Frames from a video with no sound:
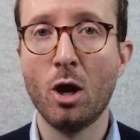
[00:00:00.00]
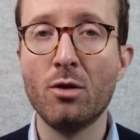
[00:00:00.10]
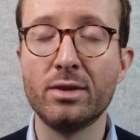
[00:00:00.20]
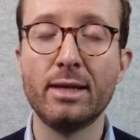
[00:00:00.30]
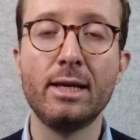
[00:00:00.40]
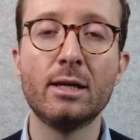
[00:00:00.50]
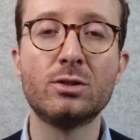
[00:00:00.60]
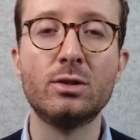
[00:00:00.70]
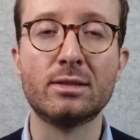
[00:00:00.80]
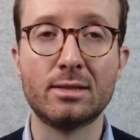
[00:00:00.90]
Over the year
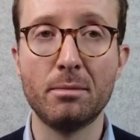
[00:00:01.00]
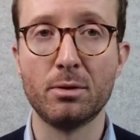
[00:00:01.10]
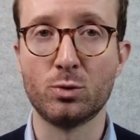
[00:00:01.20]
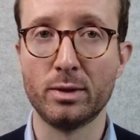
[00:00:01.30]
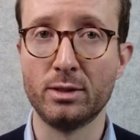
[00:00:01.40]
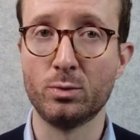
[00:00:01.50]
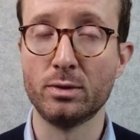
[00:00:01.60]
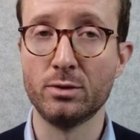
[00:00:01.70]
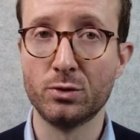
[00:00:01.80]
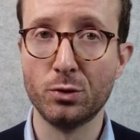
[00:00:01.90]
to December
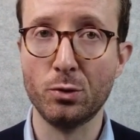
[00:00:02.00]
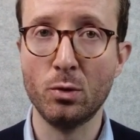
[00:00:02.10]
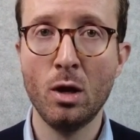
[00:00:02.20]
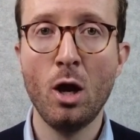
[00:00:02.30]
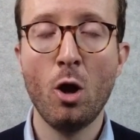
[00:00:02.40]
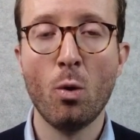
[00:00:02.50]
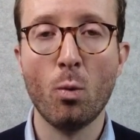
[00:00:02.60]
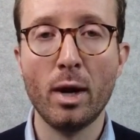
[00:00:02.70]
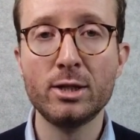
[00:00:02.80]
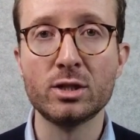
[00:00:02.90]
2022,
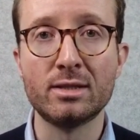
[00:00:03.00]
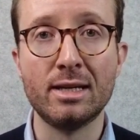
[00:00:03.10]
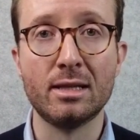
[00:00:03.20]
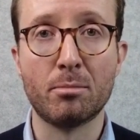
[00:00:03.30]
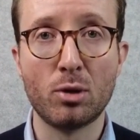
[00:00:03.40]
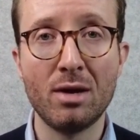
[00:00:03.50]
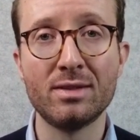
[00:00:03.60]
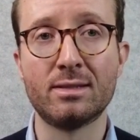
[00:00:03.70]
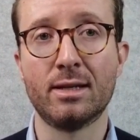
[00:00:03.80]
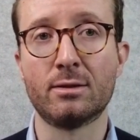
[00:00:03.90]
wages in the
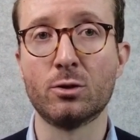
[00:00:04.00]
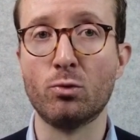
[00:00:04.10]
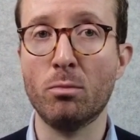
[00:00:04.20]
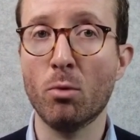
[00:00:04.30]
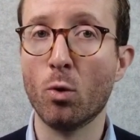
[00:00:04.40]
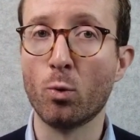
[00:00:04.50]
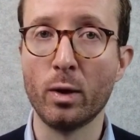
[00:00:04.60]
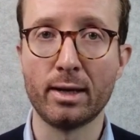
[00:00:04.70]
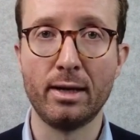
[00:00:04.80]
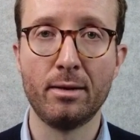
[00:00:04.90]
private sector grew more
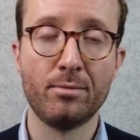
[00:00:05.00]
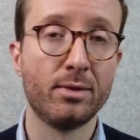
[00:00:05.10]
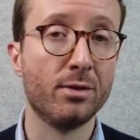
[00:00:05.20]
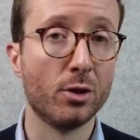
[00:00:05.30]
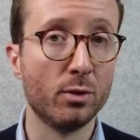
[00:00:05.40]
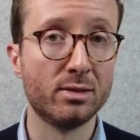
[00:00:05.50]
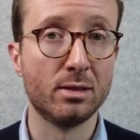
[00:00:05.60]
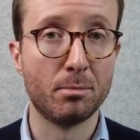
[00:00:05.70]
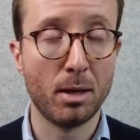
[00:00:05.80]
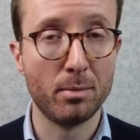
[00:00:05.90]
quickly than those in
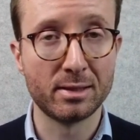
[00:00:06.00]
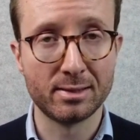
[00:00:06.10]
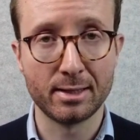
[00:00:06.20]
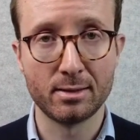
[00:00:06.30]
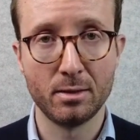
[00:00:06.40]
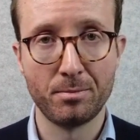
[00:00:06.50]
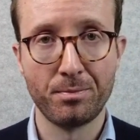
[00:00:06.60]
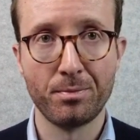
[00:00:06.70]
the public sector.